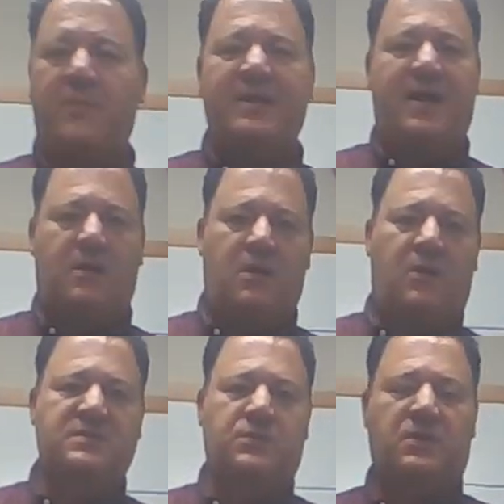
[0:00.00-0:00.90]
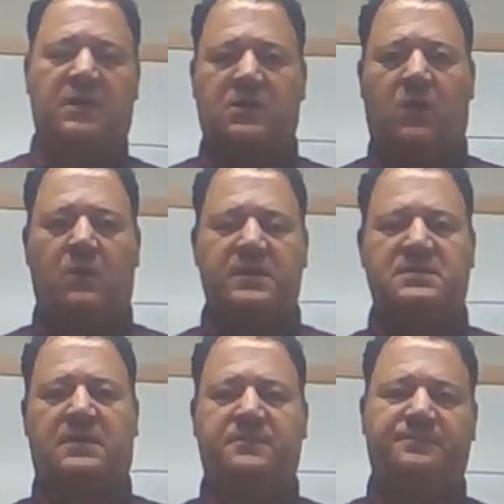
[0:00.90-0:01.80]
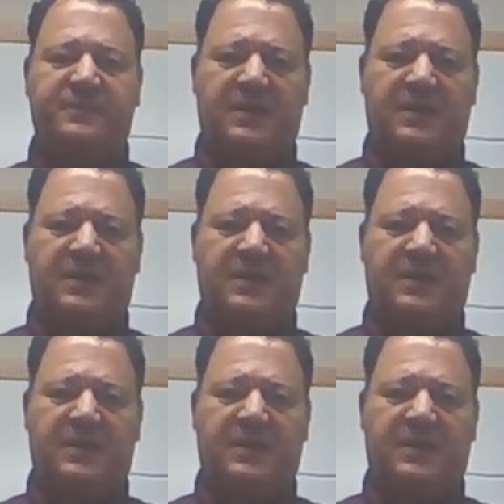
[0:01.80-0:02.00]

rubbing alcohol isn't really cold, is it?